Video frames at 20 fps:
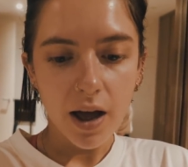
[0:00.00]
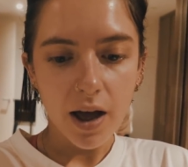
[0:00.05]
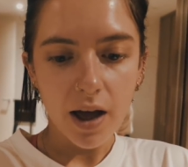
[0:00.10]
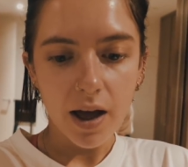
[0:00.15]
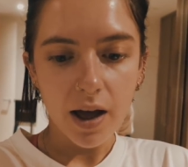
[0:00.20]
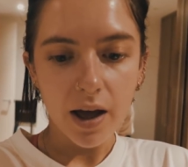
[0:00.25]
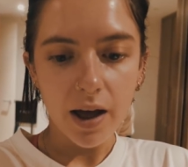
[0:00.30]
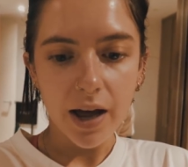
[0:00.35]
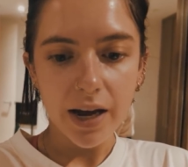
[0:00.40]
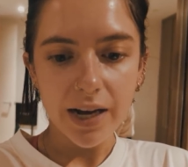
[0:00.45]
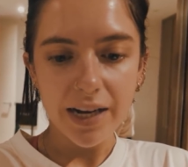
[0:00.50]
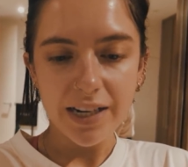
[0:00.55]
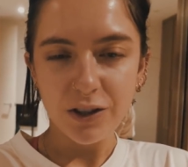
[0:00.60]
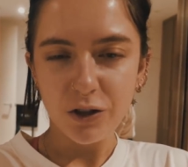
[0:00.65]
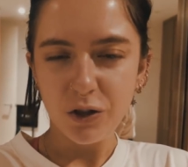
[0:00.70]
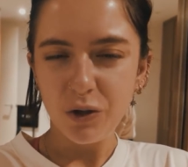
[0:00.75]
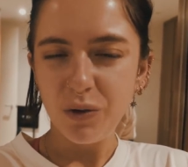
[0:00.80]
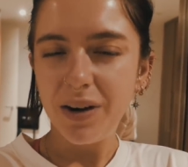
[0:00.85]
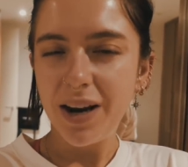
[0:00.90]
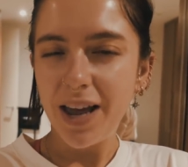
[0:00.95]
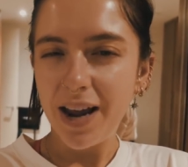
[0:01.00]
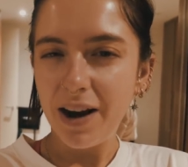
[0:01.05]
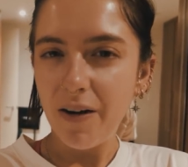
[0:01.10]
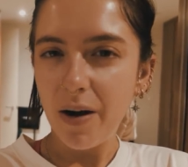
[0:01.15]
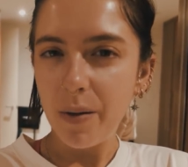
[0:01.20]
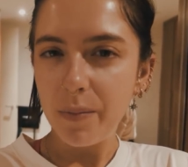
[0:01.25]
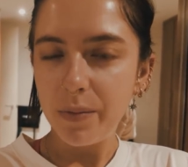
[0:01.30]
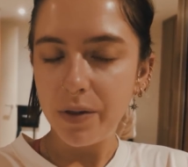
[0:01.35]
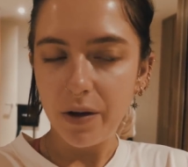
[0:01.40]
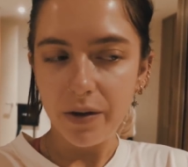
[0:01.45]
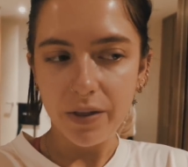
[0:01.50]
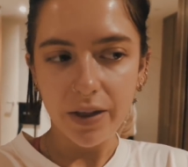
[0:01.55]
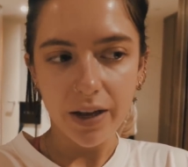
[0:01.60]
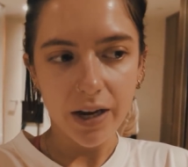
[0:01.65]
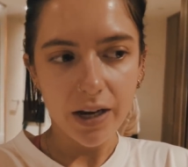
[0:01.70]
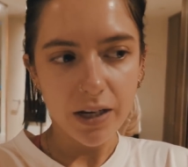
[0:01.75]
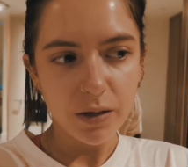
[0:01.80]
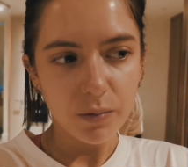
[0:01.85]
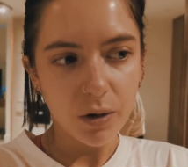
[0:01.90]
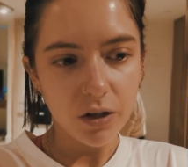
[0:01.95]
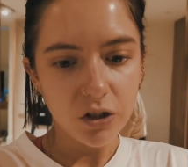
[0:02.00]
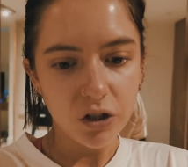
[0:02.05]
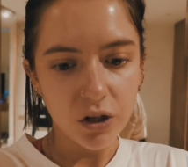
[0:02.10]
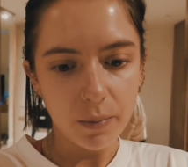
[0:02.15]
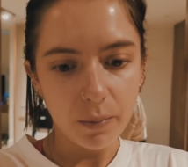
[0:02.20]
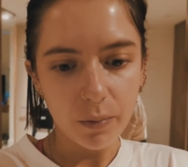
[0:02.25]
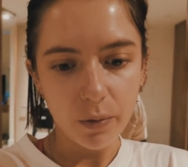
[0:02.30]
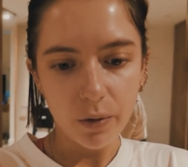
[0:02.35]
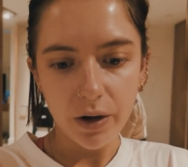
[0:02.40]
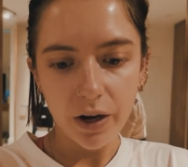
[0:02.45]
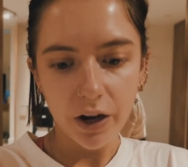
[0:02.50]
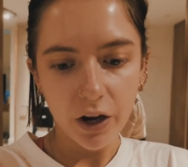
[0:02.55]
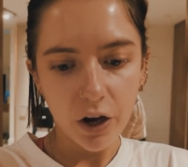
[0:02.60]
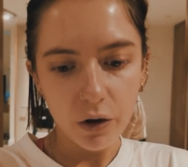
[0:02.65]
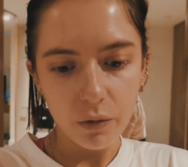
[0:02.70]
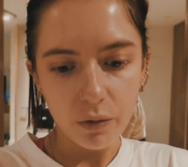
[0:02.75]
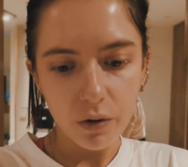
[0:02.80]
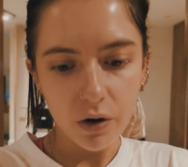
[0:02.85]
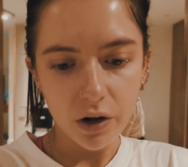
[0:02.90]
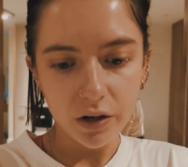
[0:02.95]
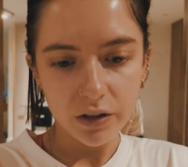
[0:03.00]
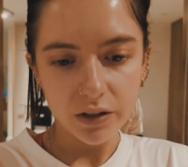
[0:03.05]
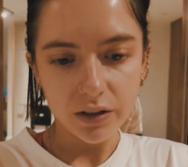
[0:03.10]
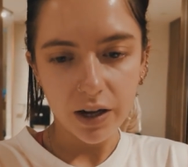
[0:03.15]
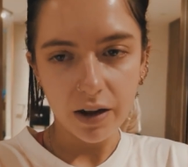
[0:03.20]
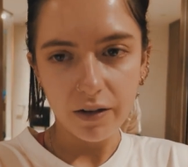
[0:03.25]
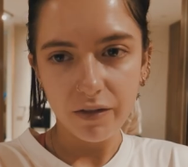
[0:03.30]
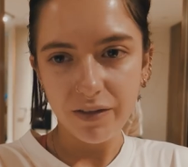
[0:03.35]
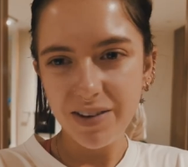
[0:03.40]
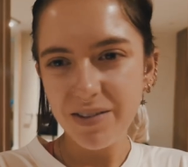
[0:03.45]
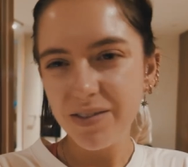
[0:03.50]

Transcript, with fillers: Uh, I need to layer up though, I think I need to put a jumper and a coat on and stuff,